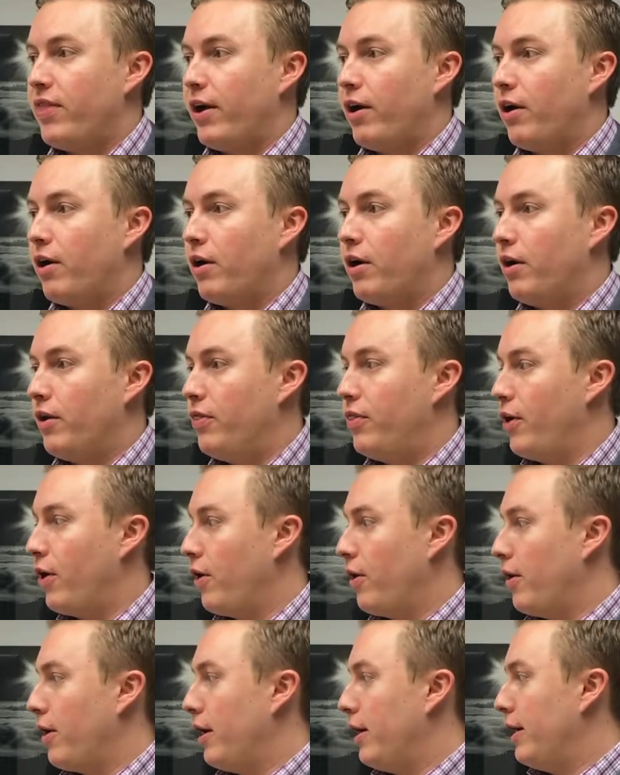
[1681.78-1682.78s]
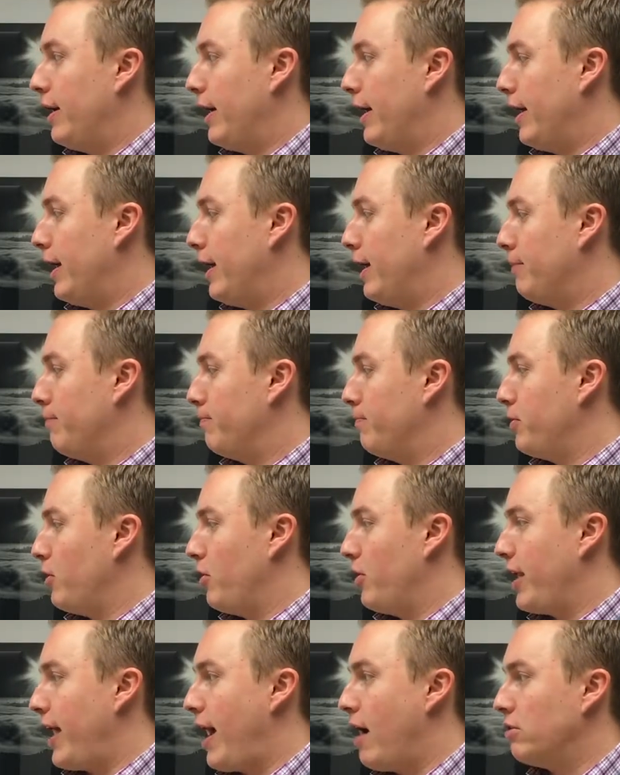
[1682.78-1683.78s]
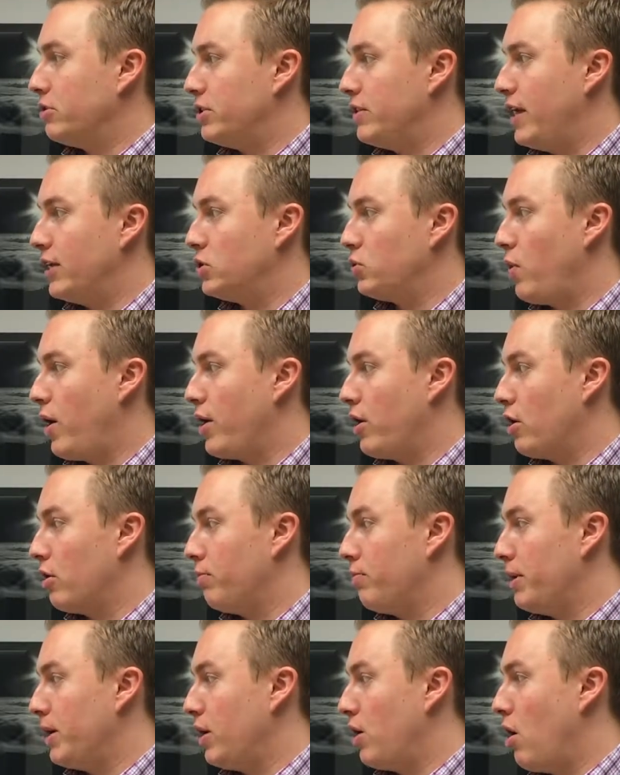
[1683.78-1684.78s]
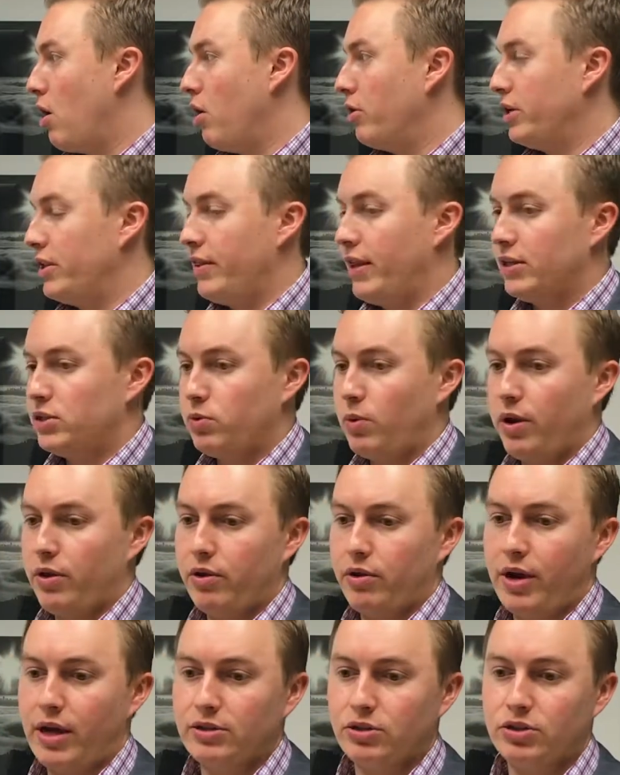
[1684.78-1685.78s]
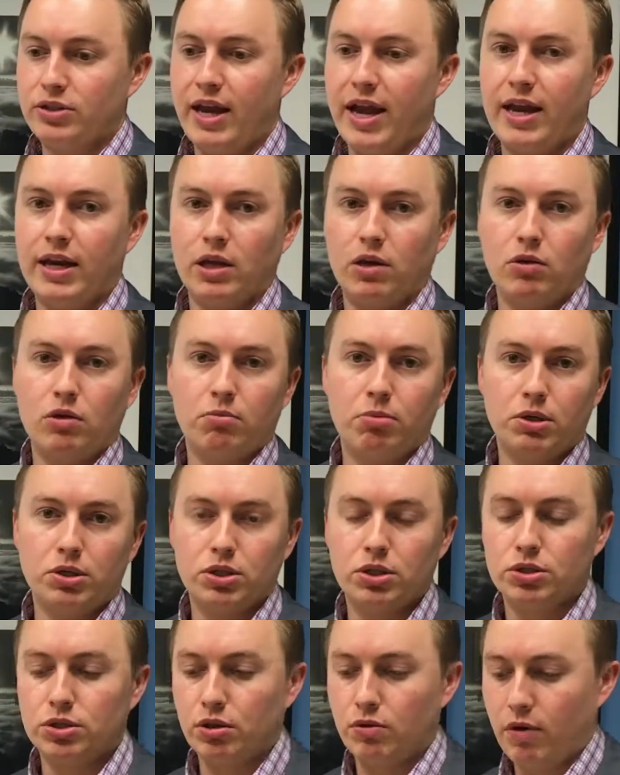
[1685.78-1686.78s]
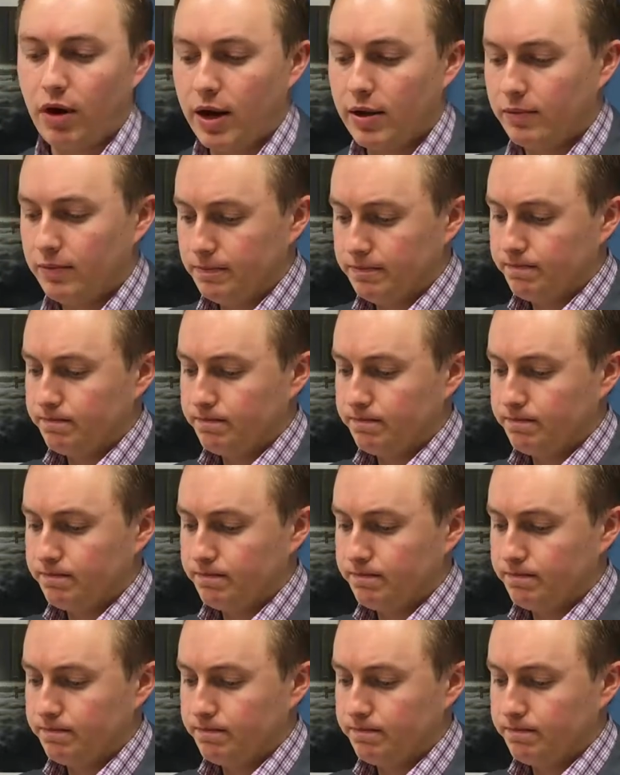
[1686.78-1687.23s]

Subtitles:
their doubts, and that's why you're being called in. That's why they're not just handing you the position, right?